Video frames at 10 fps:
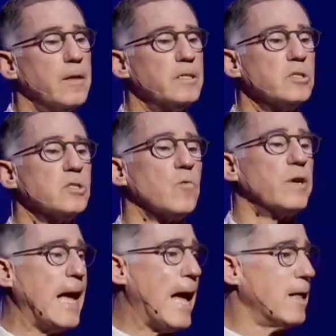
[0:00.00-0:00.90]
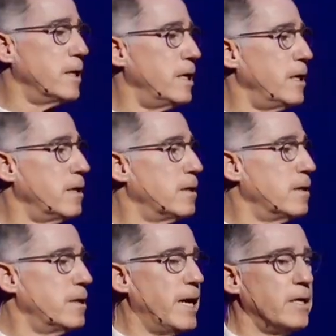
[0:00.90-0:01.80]
This is a reality
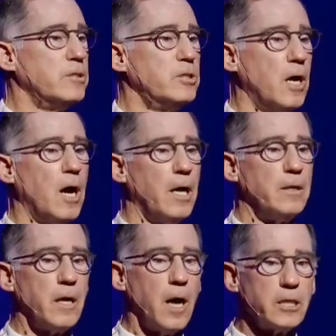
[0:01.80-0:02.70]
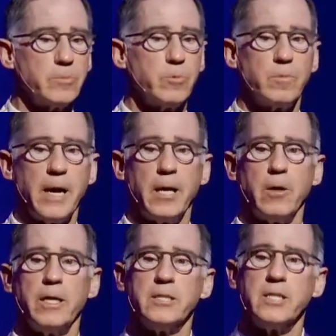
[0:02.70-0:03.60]
that John, the gospel
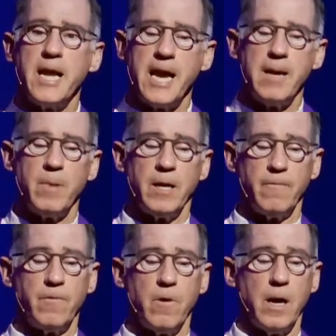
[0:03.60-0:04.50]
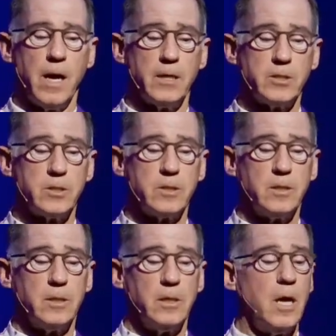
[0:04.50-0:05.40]
writer, is naming for us.
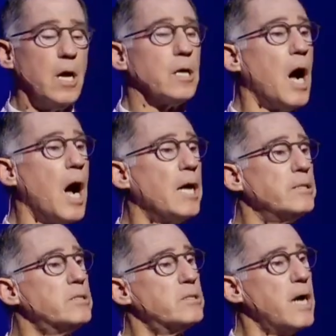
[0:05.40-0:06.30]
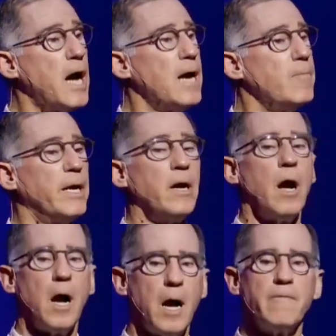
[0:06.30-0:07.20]
God's
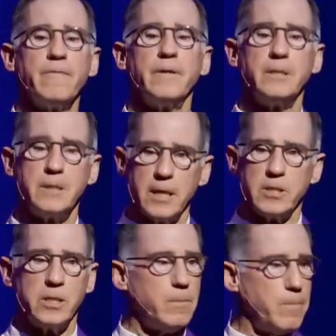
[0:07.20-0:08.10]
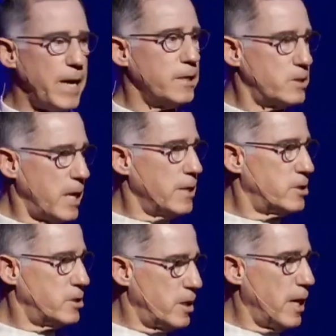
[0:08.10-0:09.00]
timing often doesn't make
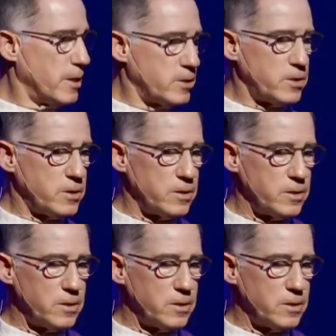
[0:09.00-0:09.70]
sense to us.